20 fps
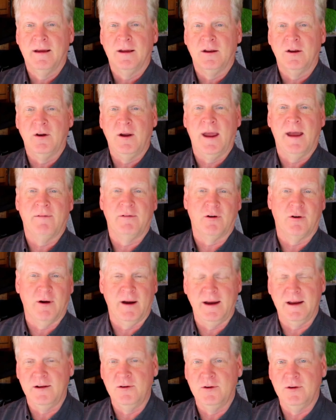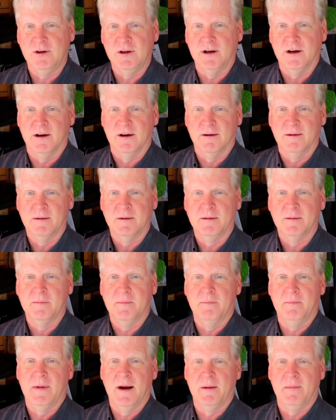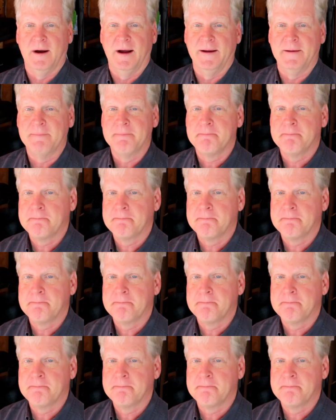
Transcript: You have a great new year. Bye-bye.